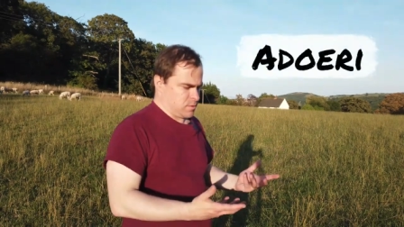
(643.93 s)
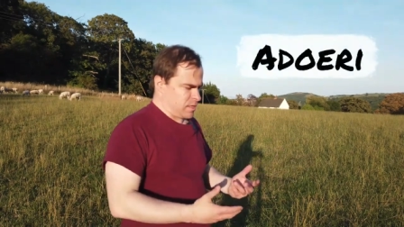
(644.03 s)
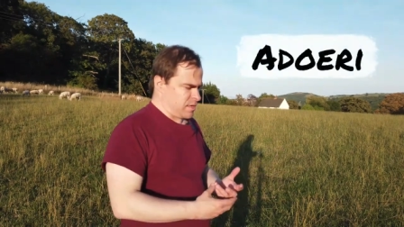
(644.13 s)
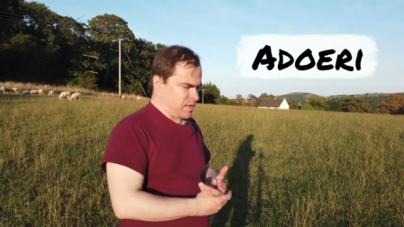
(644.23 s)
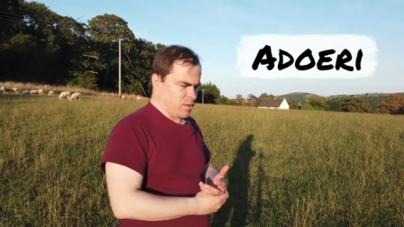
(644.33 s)

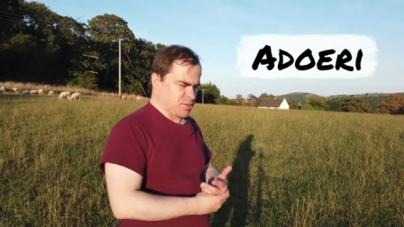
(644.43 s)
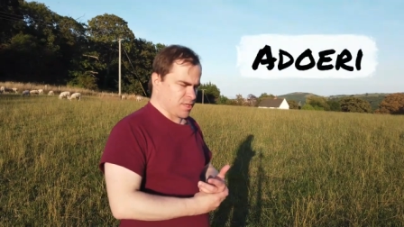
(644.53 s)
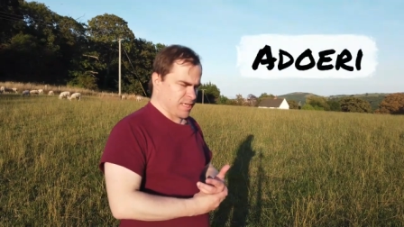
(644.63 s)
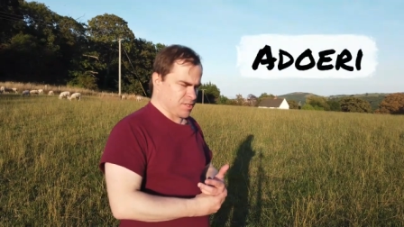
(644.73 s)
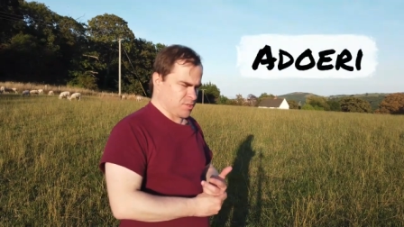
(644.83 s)
In
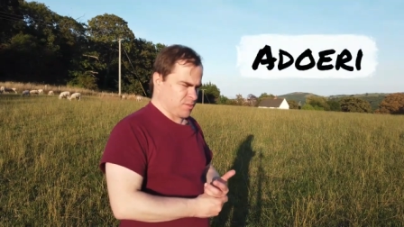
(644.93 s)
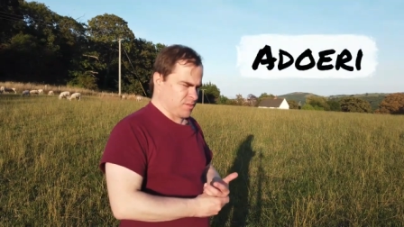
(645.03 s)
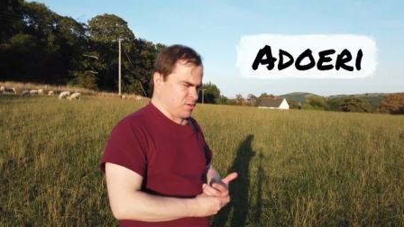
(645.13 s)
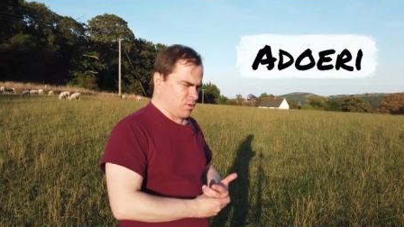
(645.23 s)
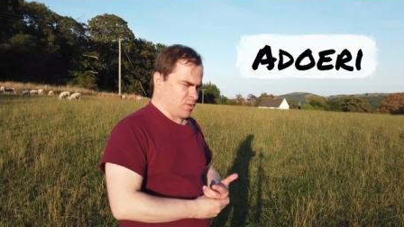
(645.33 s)
English, I guess you
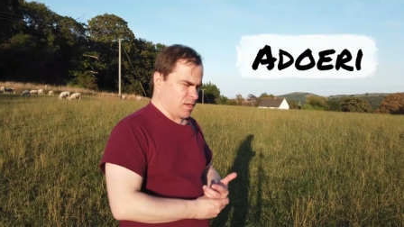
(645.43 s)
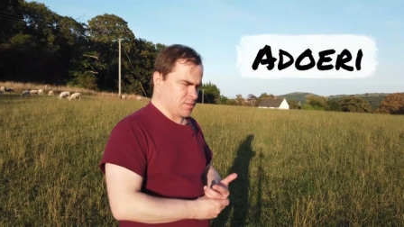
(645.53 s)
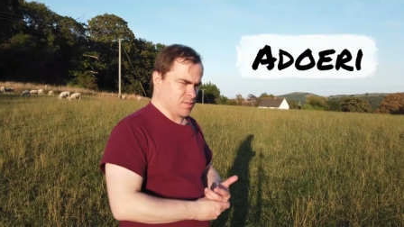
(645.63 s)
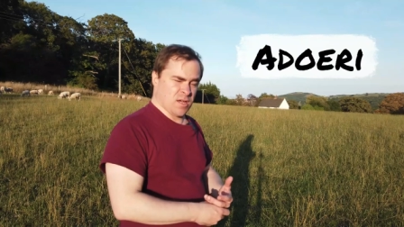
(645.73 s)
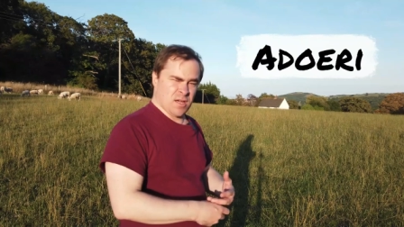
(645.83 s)
would call
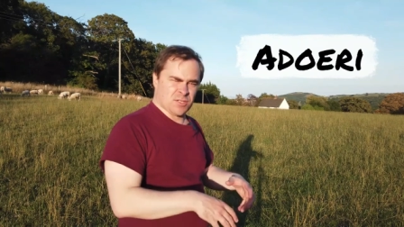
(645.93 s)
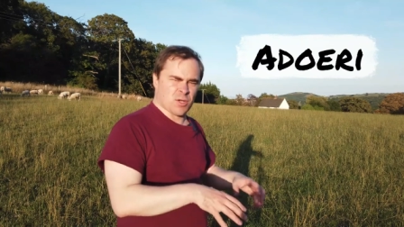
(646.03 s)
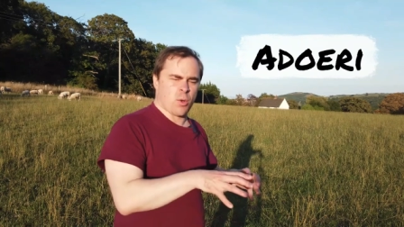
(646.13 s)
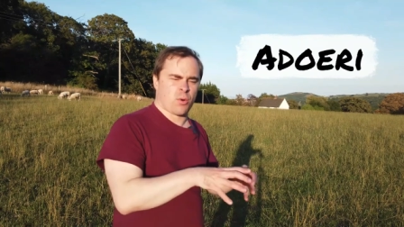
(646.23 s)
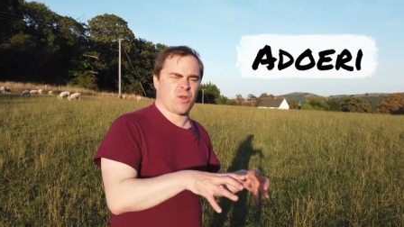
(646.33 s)
that
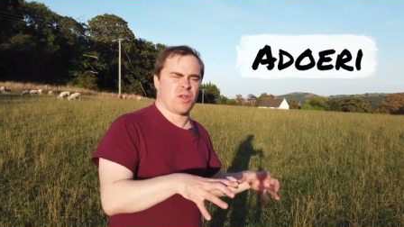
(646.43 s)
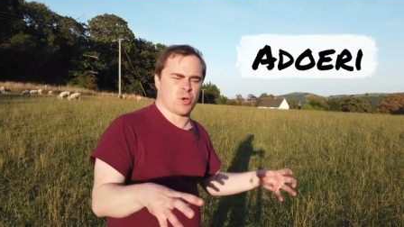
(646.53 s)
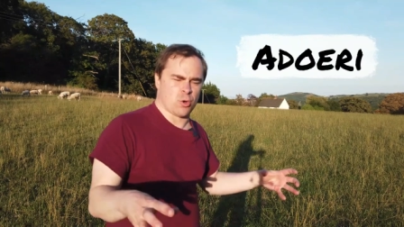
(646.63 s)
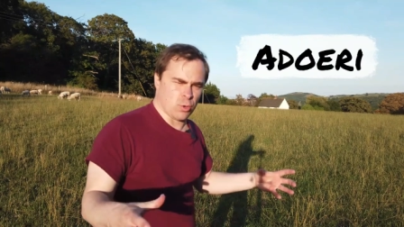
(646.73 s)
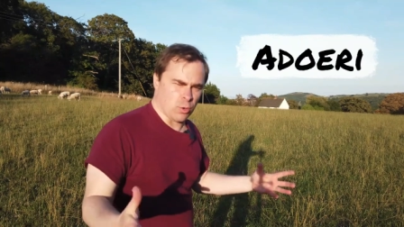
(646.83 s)
to
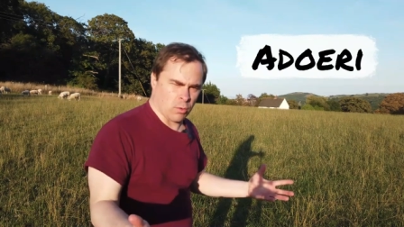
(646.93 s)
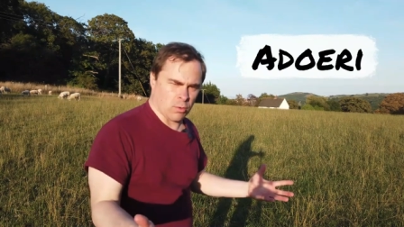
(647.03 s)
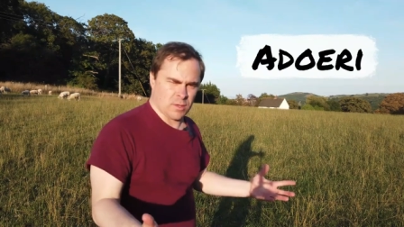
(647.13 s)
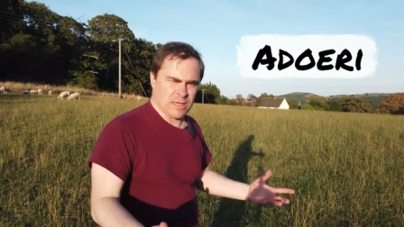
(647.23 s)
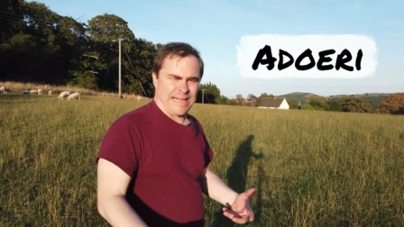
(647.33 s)
recool,
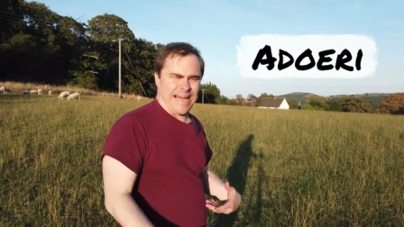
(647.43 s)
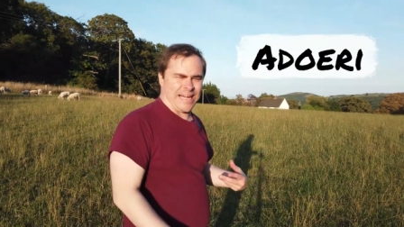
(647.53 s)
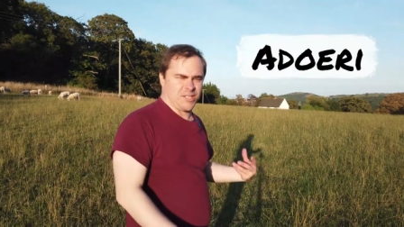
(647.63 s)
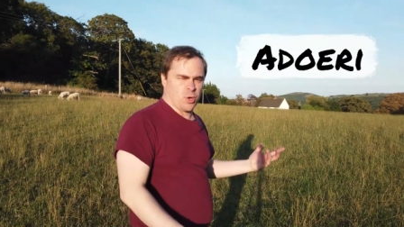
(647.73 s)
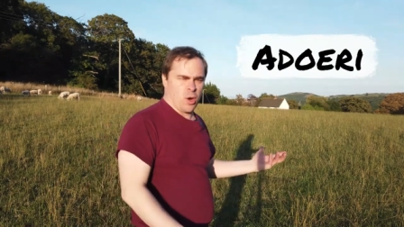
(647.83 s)

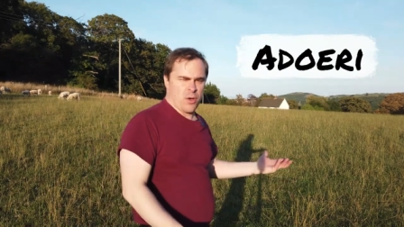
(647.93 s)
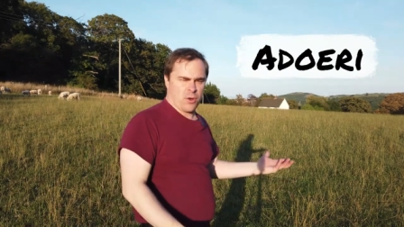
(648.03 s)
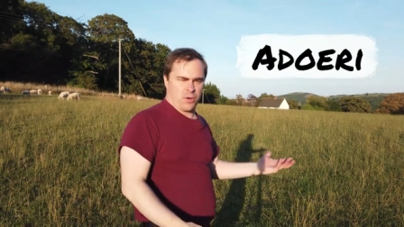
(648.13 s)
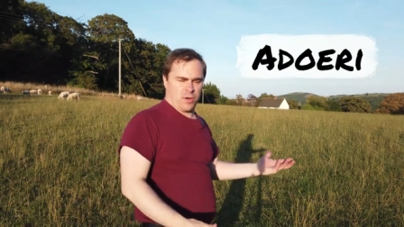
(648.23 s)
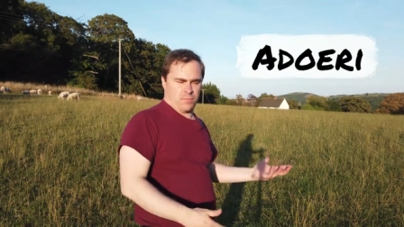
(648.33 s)

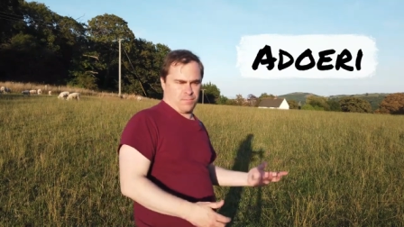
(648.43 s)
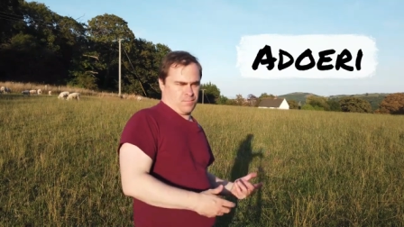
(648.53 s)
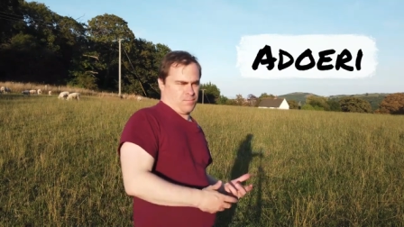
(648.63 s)
adoeri.